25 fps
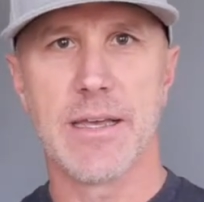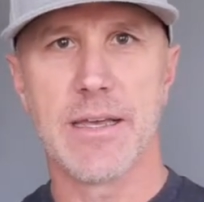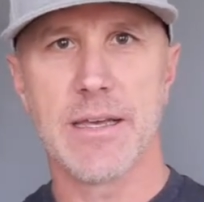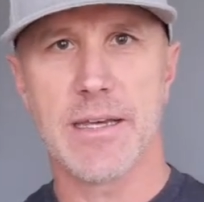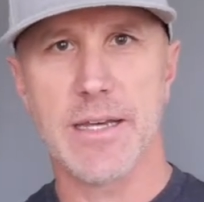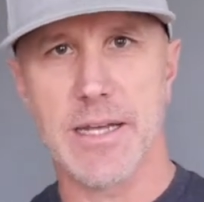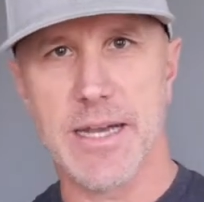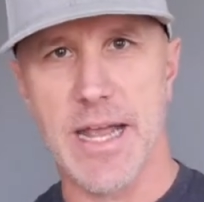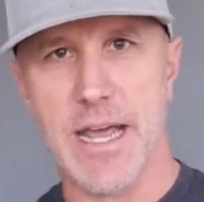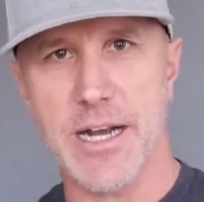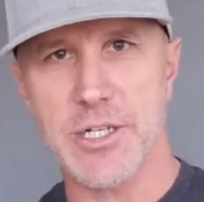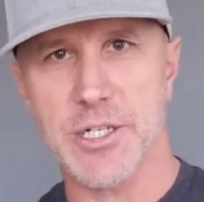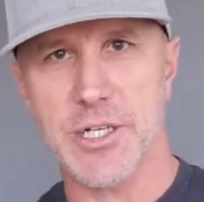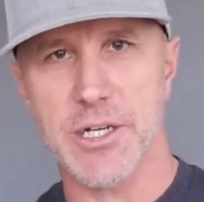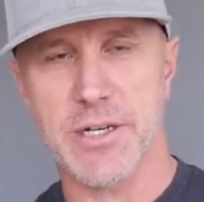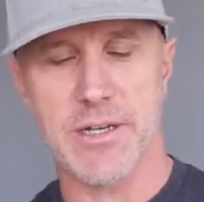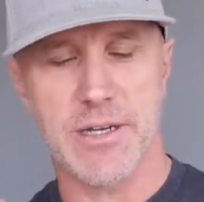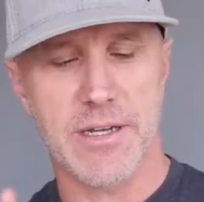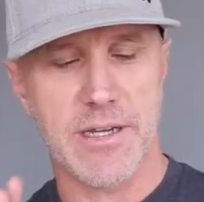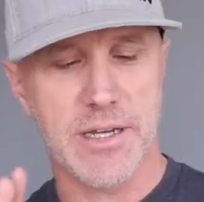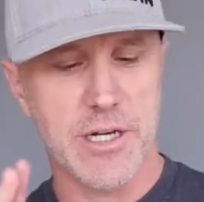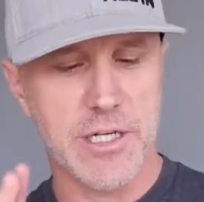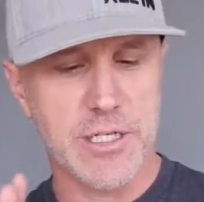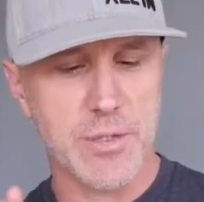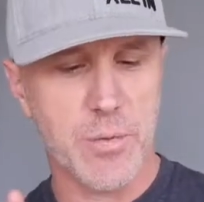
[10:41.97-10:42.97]
connection.
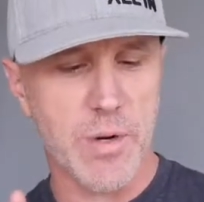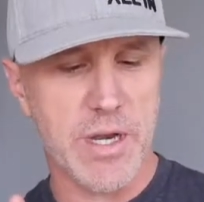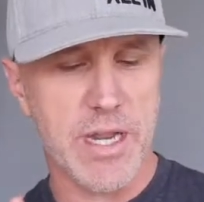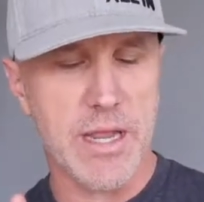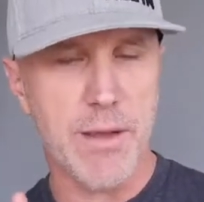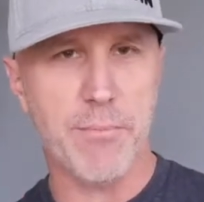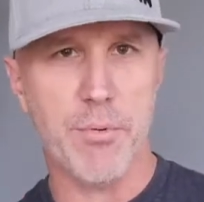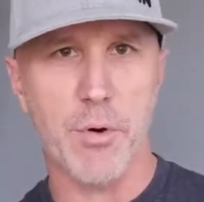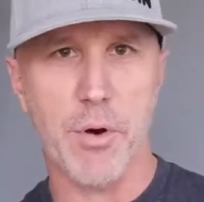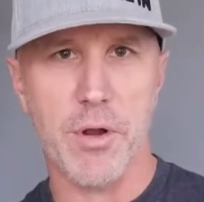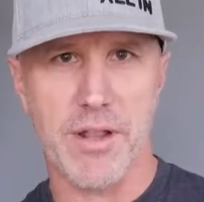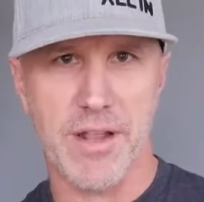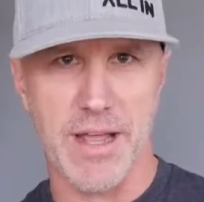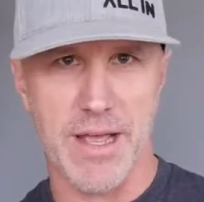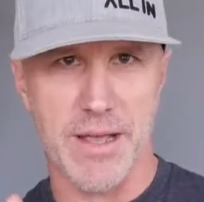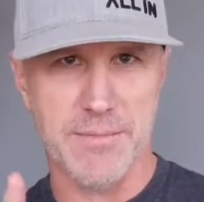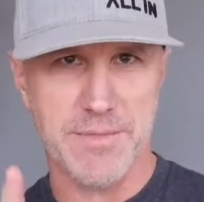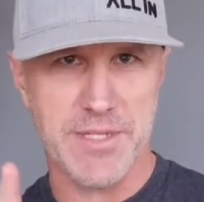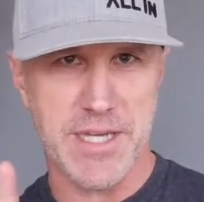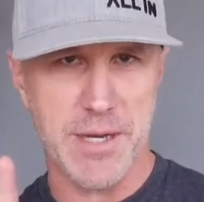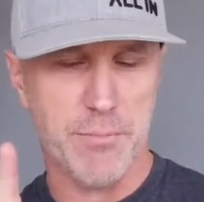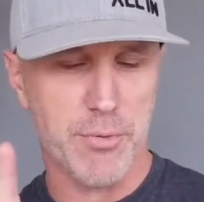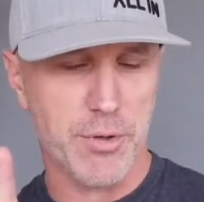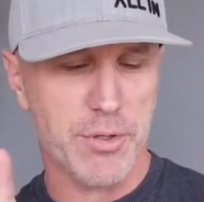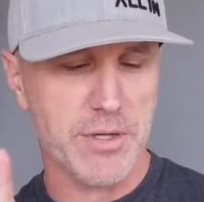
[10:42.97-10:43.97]
Here's what he
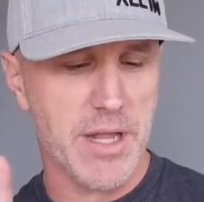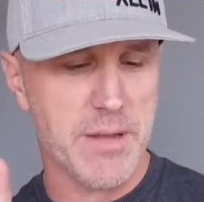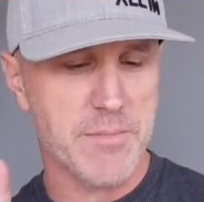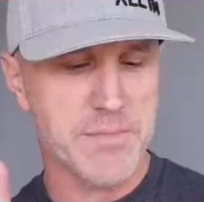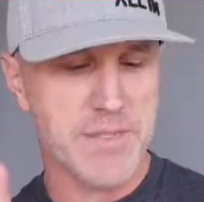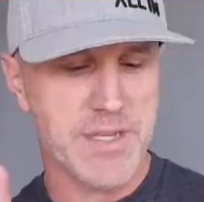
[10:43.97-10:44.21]
proclaims. He proclaims